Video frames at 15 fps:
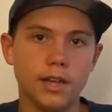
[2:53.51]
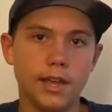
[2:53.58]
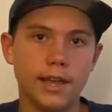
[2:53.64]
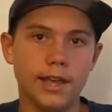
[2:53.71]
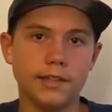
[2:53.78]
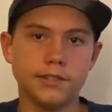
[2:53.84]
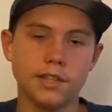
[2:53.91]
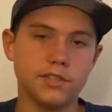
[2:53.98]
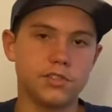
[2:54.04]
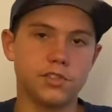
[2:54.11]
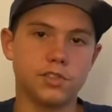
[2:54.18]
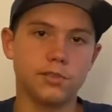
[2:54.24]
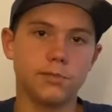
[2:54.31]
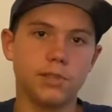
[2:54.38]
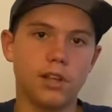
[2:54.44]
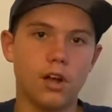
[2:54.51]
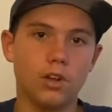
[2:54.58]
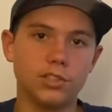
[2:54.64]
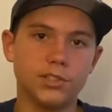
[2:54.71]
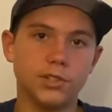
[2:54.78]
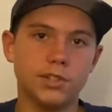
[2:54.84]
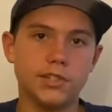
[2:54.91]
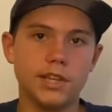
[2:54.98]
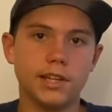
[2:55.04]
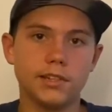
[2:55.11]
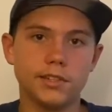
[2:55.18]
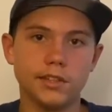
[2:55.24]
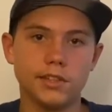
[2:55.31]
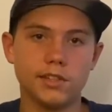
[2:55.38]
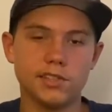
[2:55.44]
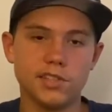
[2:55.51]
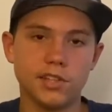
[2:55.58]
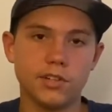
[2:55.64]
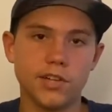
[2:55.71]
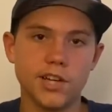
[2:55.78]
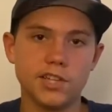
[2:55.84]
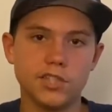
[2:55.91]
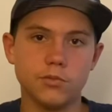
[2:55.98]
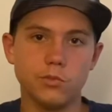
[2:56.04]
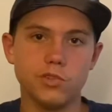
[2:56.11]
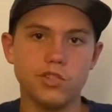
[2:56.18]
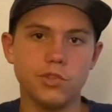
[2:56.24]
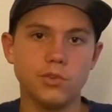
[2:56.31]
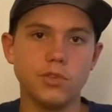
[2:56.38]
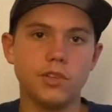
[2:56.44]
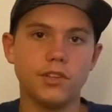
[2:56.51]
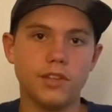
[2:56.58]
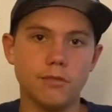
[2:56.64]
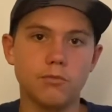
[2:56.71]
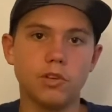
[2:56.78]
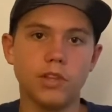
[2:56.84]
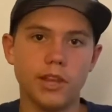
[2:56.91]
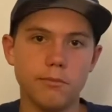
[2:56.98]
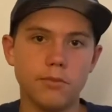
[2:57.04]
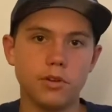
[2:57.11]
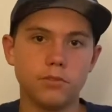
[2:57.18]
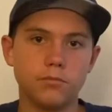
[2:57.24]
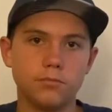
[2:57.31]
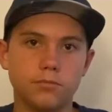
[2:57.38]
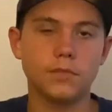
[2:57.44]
And that's just something also to take into consideration when choosing NiMh or LiPo.